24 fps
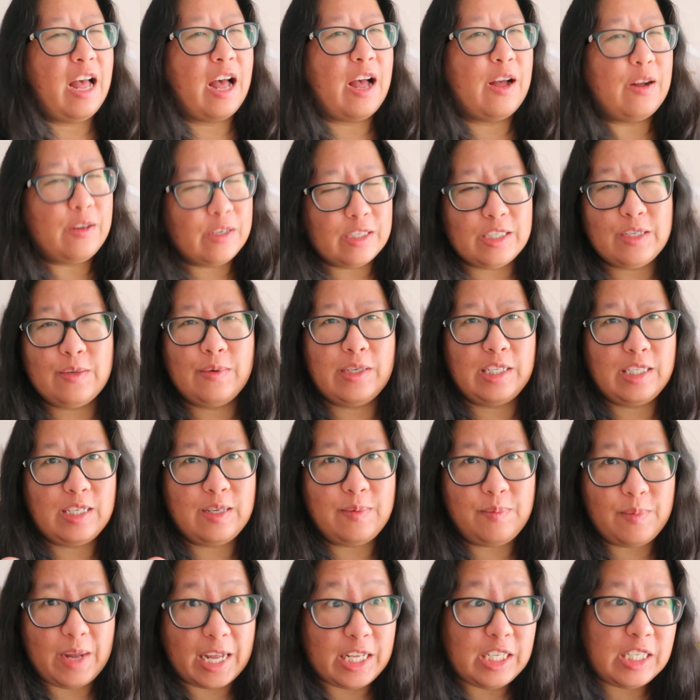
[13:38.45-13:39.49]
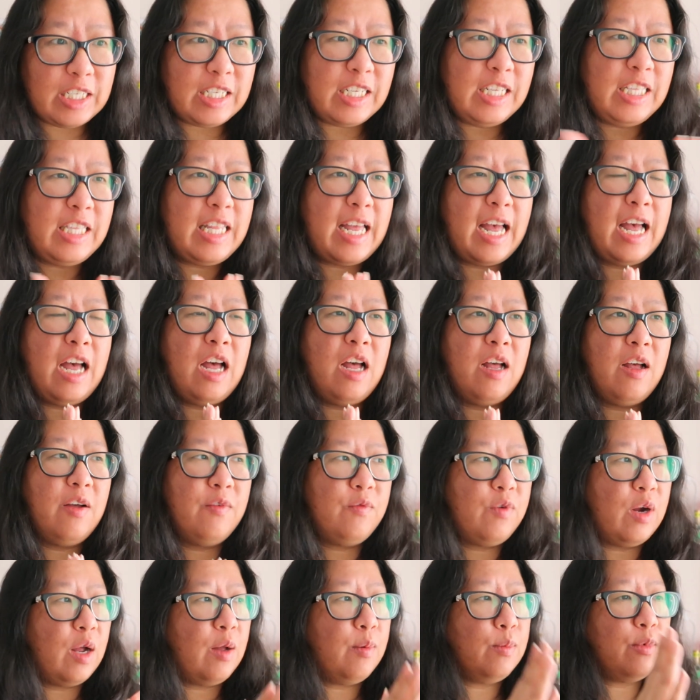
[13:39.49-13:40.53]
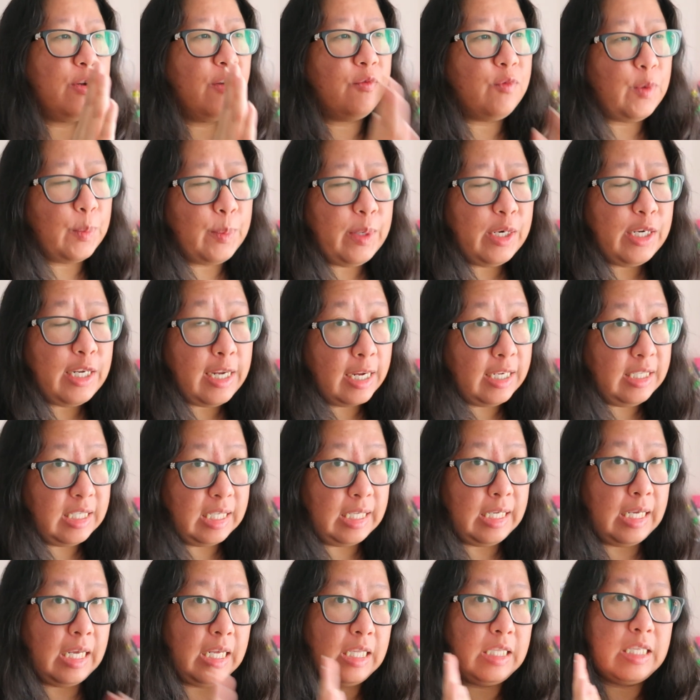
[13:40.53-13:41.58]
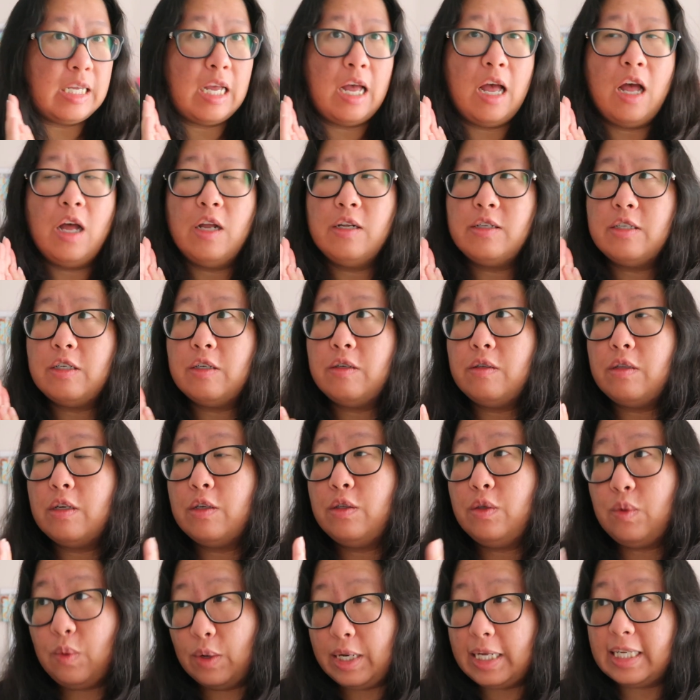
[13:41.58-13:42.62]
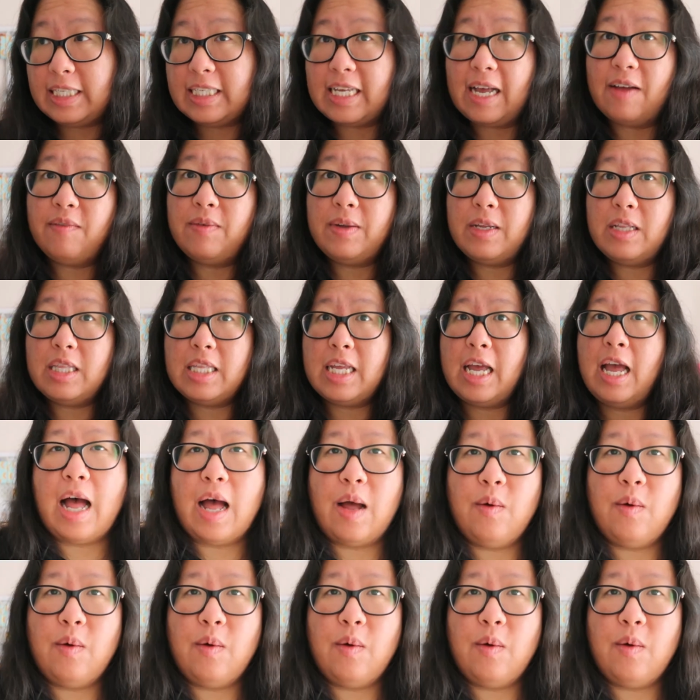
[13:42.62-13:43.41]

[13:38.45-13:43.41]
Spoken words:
I also want to mention that from November 19th to the 27th,